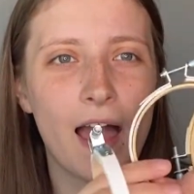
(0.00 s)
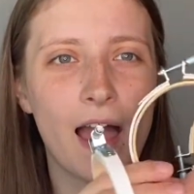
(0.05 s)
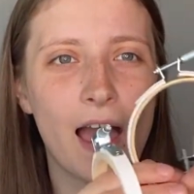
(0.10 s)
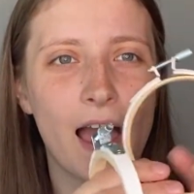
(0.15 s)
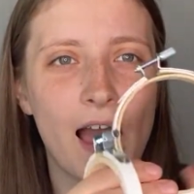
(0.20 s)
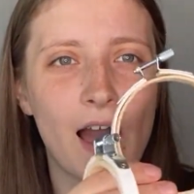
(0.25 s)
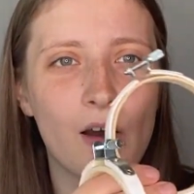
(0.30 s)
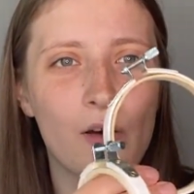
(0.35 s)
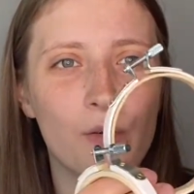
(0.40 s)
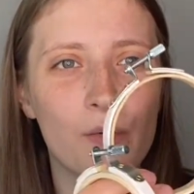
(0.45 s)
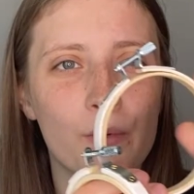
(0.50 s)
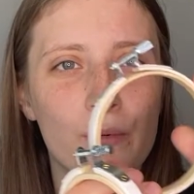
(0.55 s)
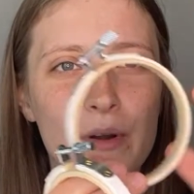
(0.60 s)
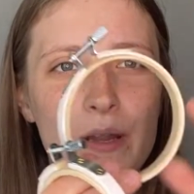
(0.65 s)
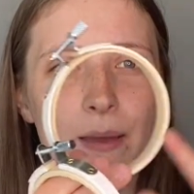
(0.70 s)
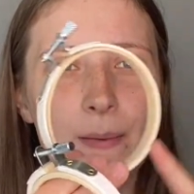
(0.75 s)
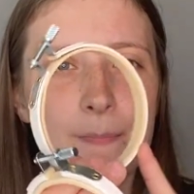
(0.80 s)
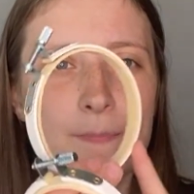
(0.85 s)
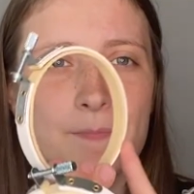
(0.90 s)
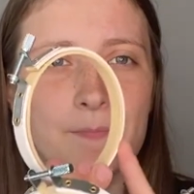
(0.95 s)
outer
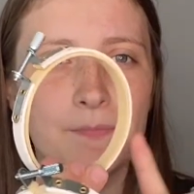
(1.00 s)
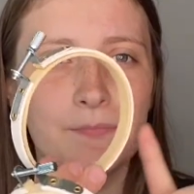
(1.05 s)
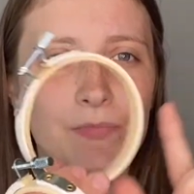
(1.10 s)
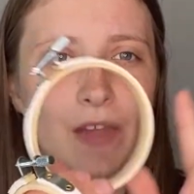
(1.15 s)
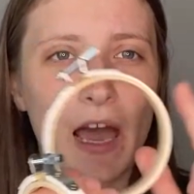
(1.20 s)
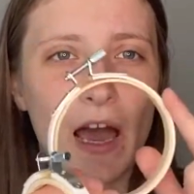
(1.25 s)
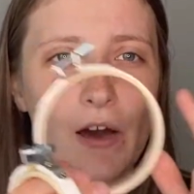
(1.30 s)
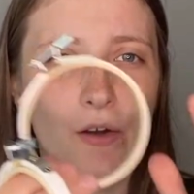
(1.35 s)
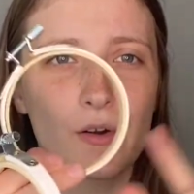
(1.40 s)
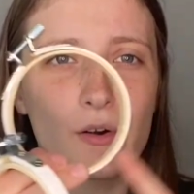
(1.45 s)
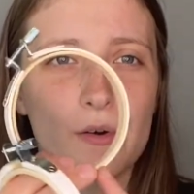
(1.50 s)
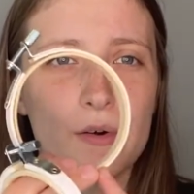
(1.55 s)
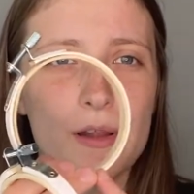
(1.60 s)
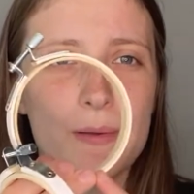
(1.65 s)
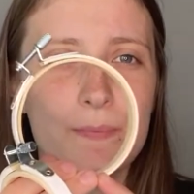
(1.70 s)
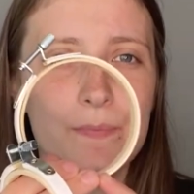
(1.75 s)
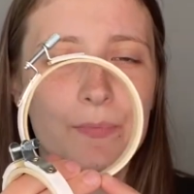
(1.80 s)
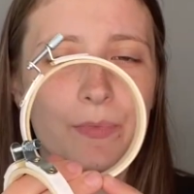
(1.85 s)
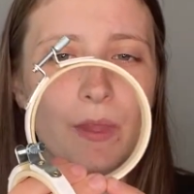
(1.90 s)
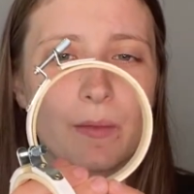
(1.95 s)

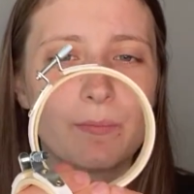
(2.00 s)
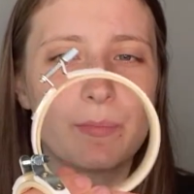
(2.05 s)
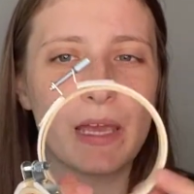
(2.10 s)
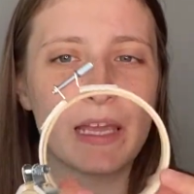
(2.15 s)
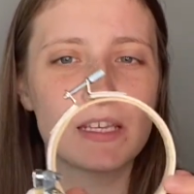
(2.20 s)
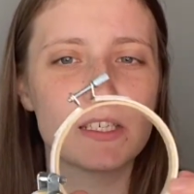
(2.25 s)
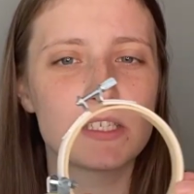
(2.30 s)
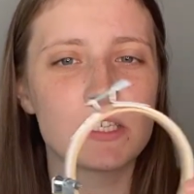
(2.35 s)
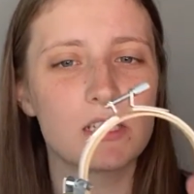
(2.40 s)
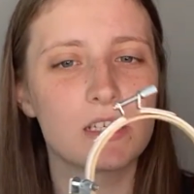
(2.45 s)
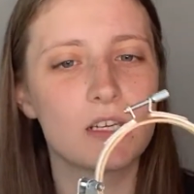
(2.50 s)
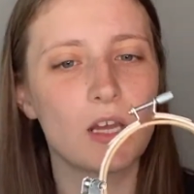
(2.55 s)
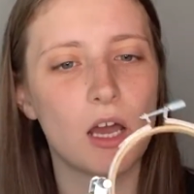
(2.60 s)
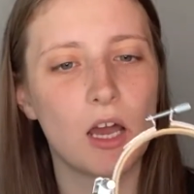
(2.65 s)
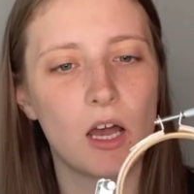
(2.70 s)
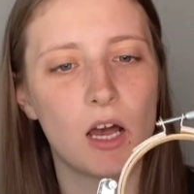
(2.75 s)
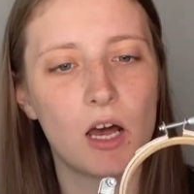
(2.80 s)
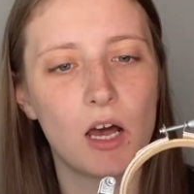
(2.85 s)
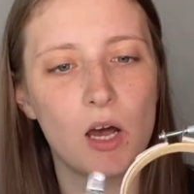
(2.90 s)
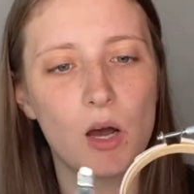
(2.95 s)
rim painted
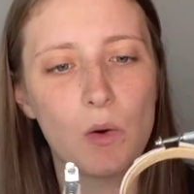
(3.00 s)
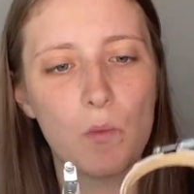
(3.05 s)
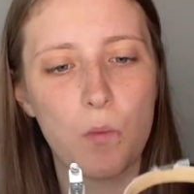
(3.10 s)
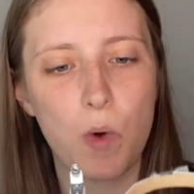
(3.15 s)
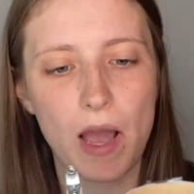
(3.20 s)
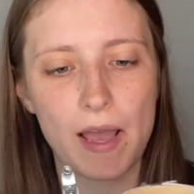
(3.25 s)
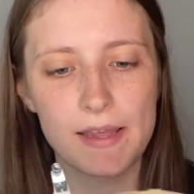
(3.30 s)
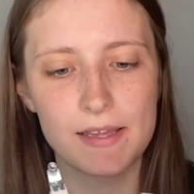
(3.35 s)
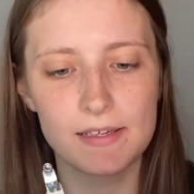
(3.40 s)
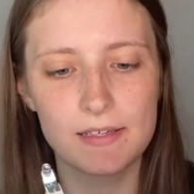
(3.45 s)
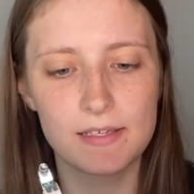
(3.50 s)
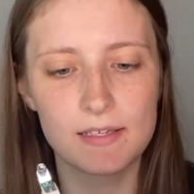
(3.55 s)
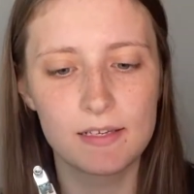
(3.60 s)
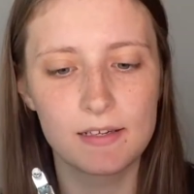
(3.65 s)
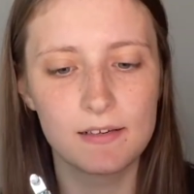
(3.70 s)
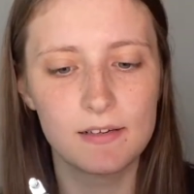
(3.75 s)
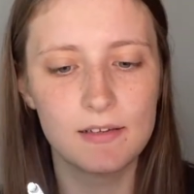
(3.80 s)
white.